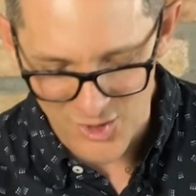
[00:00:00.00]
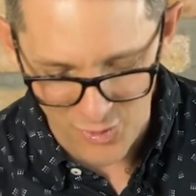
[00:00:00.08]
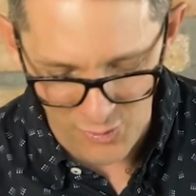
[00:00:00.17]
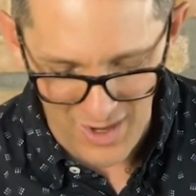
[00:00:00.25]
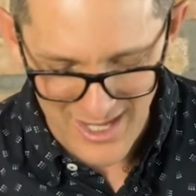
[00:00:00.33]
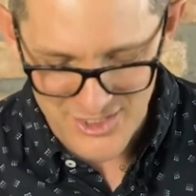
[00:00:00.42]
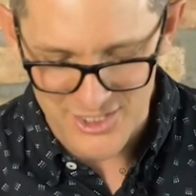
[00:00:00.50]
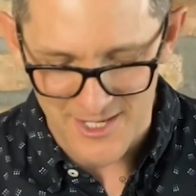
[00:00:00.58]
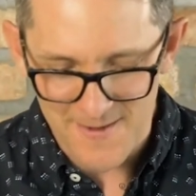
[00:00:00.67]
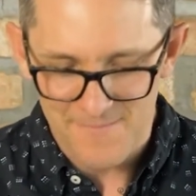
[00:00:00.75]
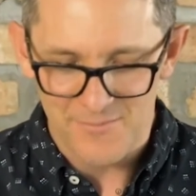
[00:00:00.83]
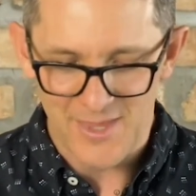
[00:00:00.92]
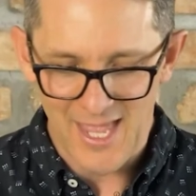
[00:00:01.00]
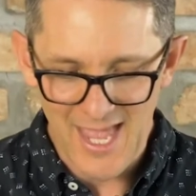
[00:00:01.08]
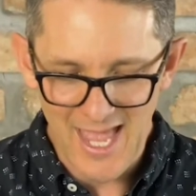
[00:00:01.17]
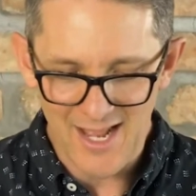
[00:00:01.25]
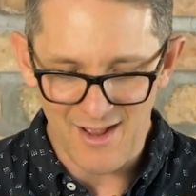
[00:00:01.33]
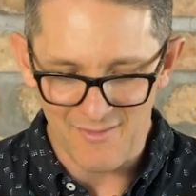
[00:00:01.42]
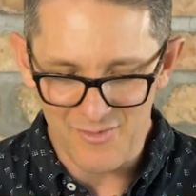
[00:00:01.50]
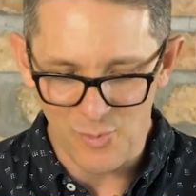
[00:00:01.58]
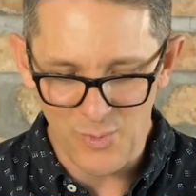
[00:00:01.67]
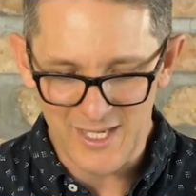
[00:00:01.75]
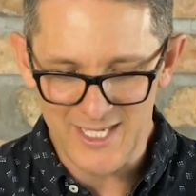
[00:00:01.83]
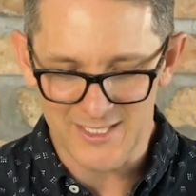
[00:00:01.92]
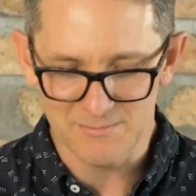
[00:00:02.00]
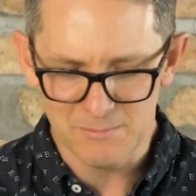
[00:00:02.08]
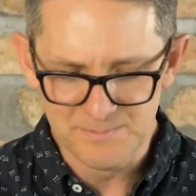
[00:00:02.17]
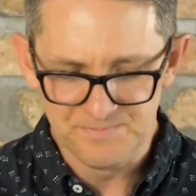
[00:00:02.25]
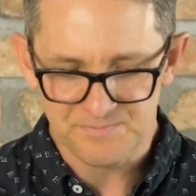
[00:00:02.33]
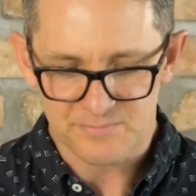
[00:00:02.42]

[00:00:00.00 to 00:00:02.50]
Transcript: crush the head of the wicked.